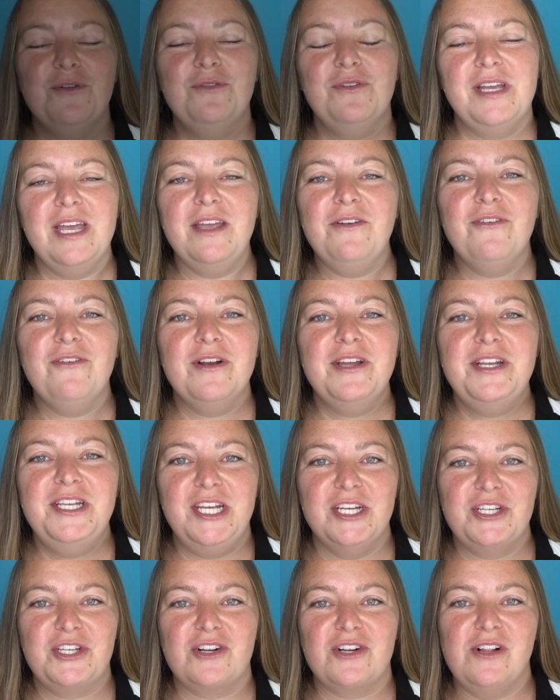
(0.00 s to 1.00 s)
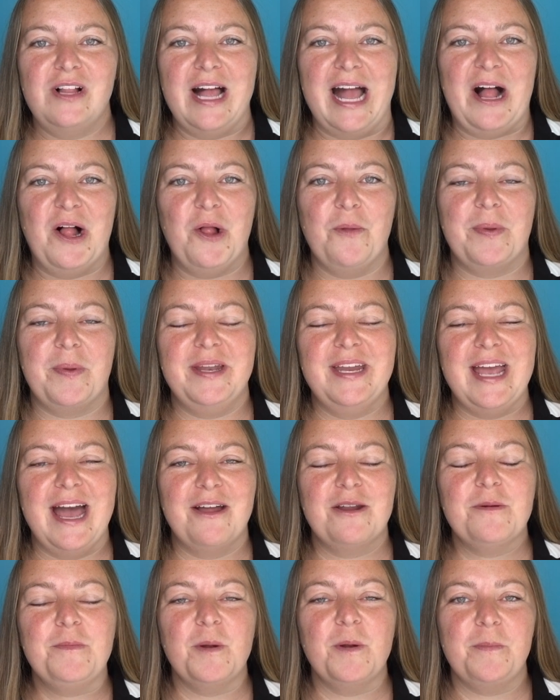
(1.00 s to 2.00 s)
looking for additional help in
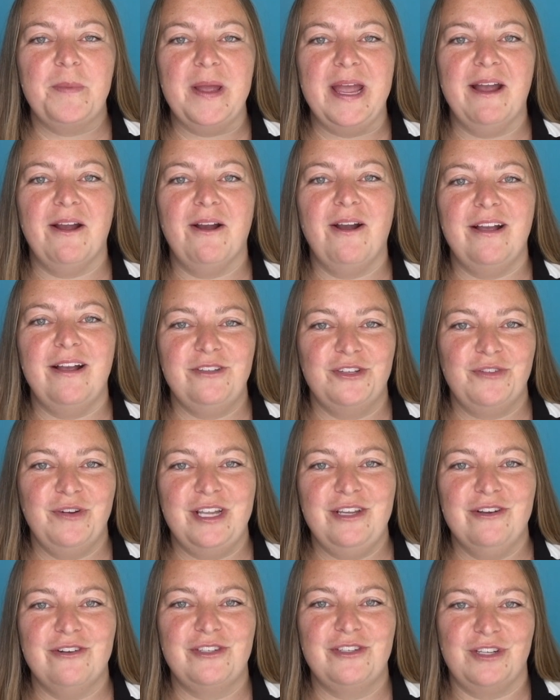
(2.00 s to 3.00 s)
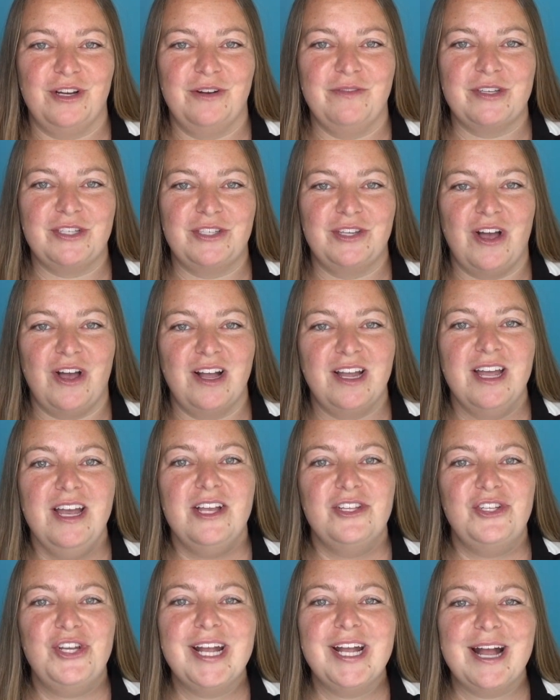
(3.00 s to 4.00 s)
how to prepare and train your service dog,
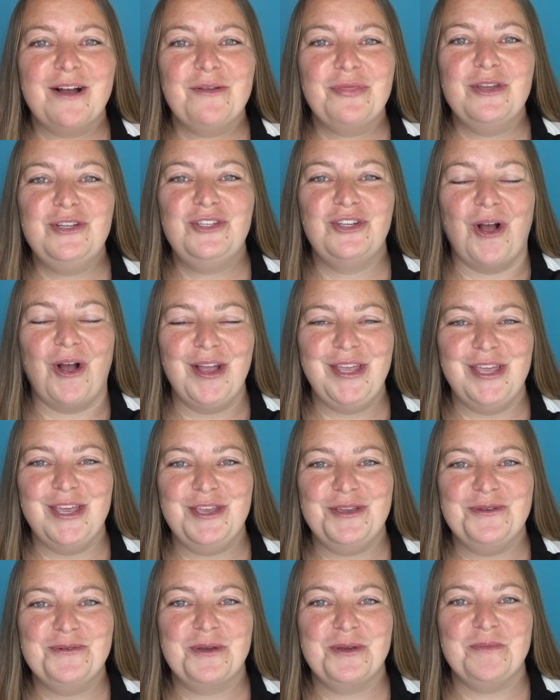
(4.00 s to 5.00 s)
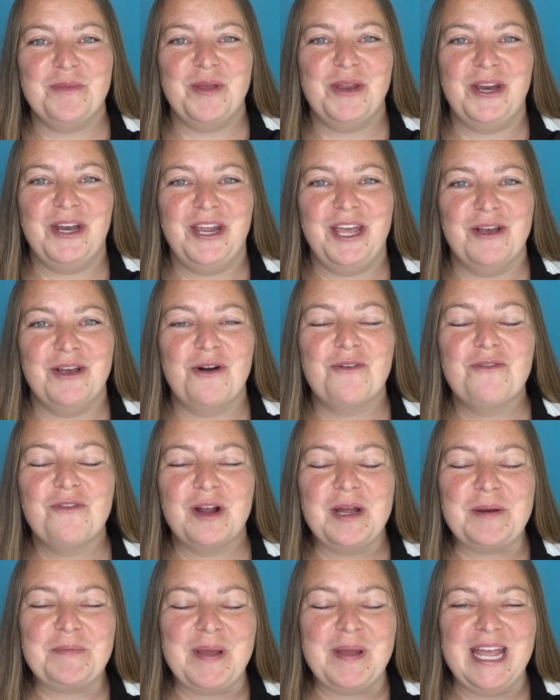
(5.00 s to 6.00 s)
check out the Doggy U community over
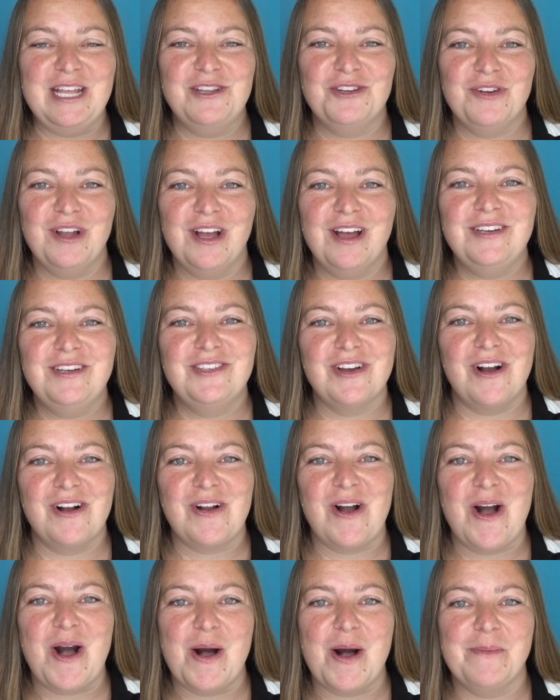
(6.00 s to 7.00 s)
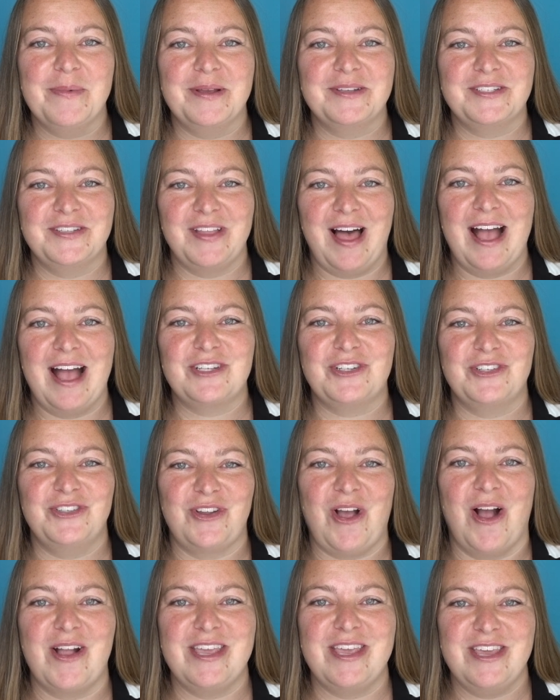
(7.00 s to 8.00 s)
on
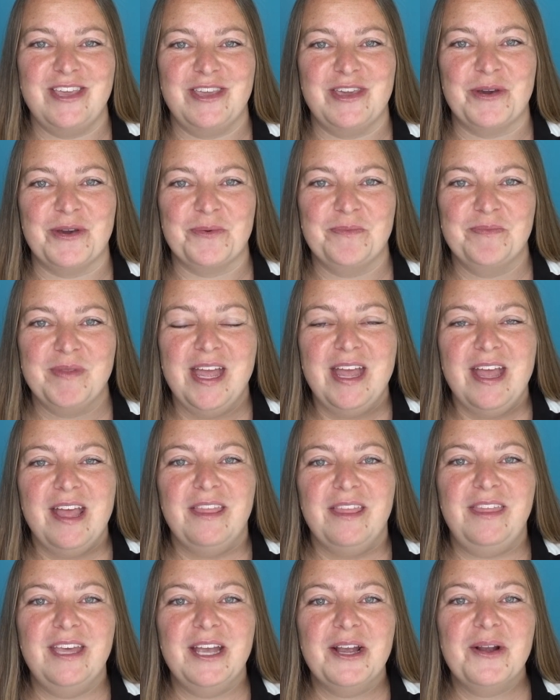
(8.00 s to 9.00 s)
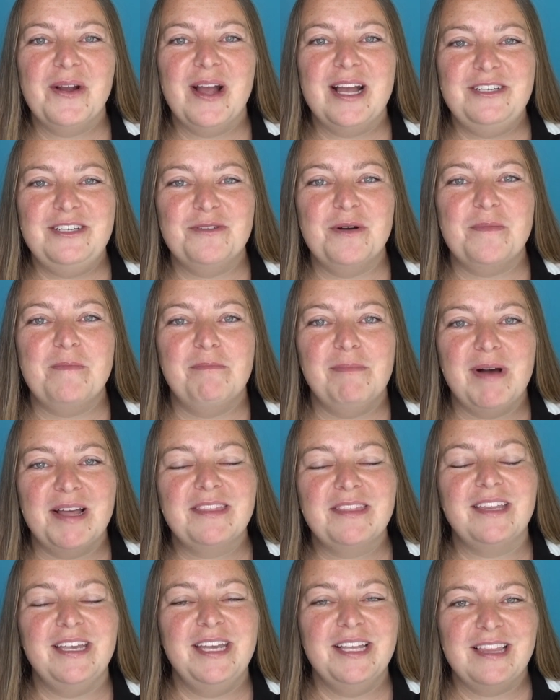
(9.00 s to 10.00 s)
patreon.com/doggyu. There, I do a
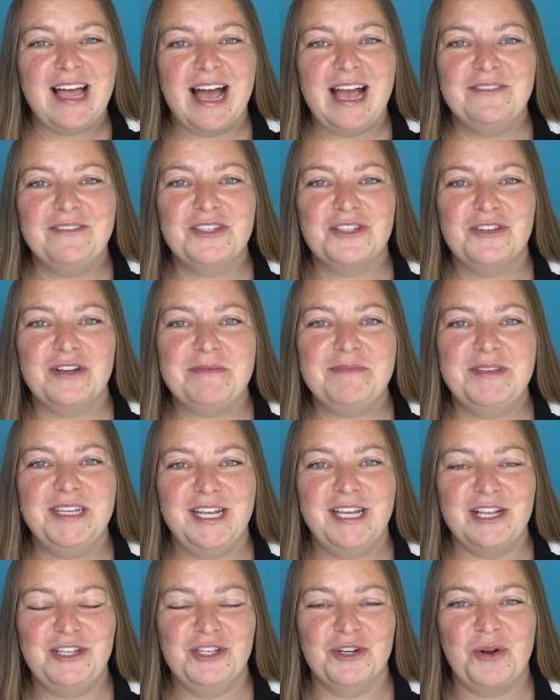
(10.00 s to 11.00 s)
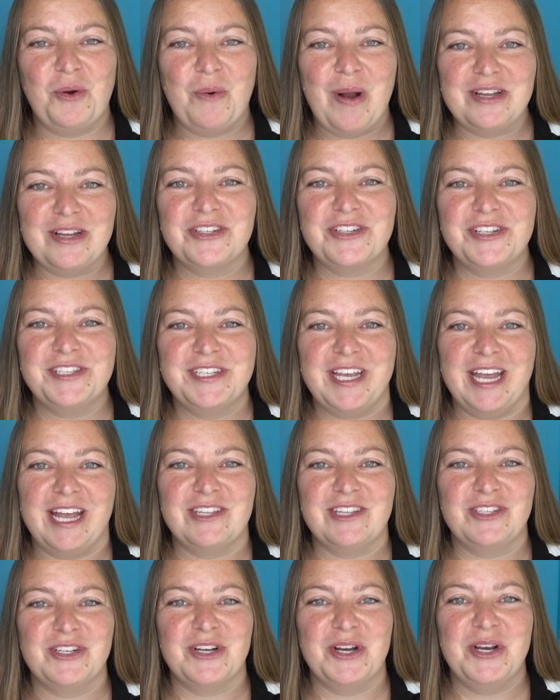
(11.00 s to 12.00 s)
monthly live stream to get your questions
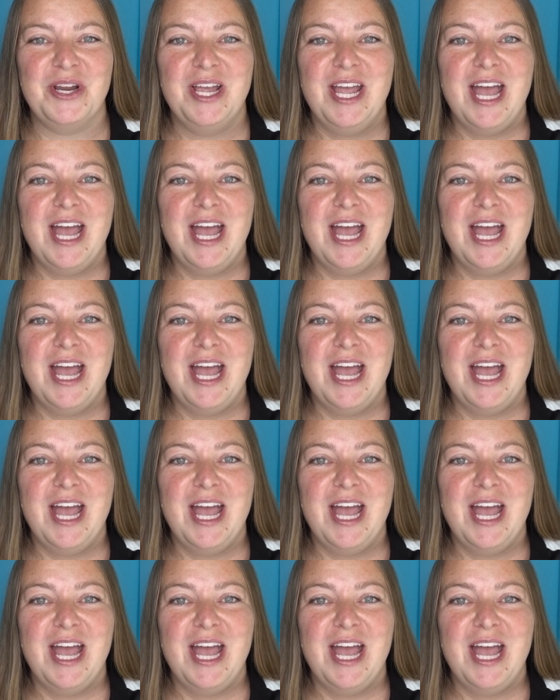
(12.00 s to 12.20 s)
answered.